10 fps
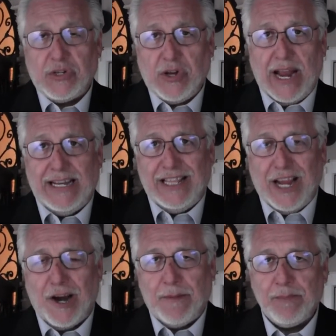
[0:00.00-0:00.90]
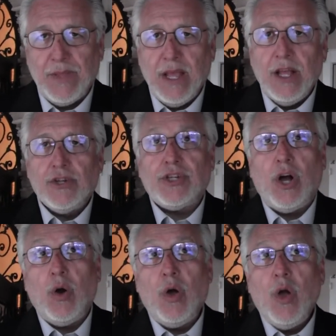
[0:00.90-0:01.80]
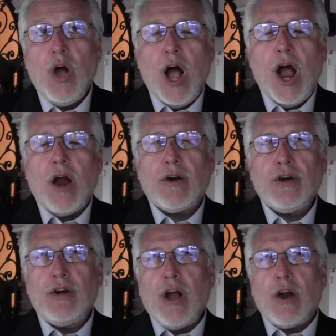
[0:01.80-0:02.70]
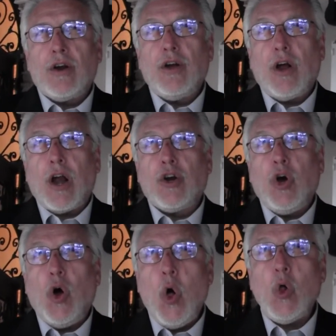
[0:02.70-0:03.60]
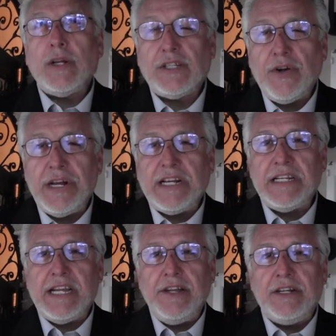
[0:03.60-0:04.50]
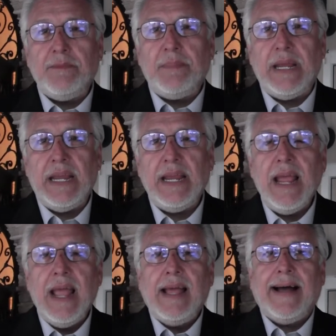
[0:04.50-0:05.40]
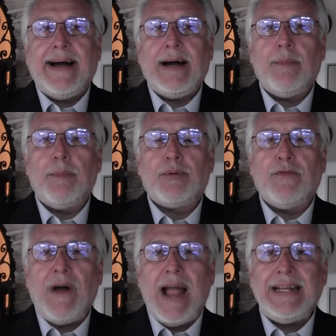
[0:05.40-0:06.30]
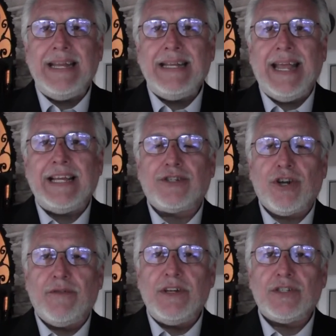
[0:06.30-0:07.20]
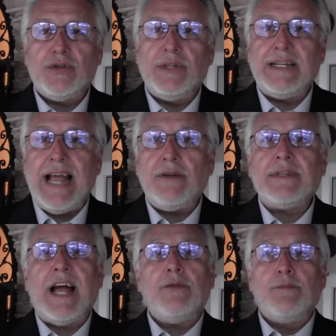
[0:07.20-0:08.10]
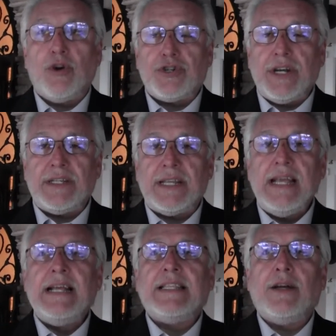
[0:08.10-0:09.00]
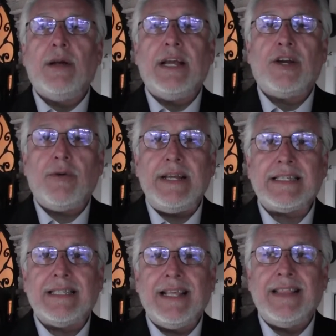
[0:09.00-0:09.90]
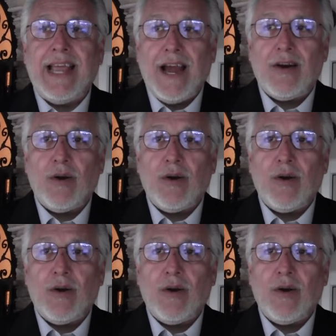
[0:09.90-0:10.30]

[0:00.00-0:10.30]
Society there. So our goal is going to continue to be providing a service to the downtown merchants to increase their